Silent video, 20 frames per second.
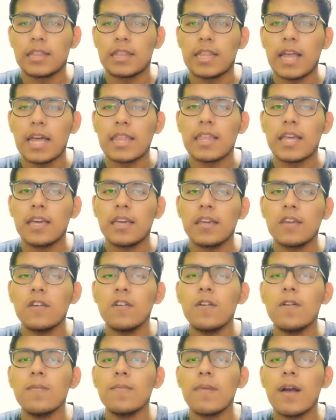that the
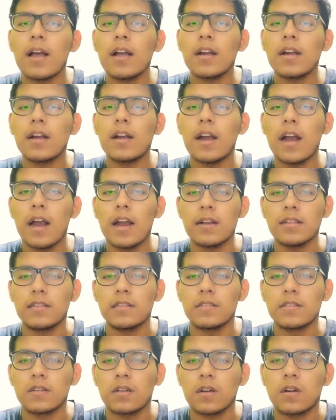human
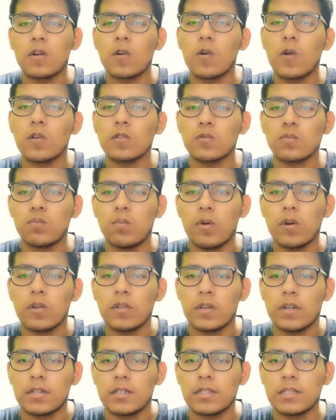heart crosses
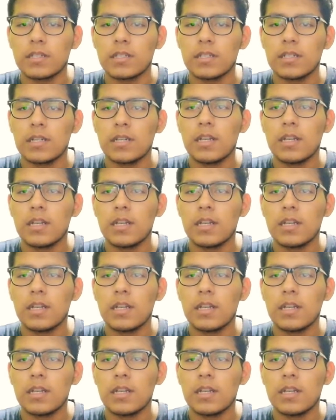borders.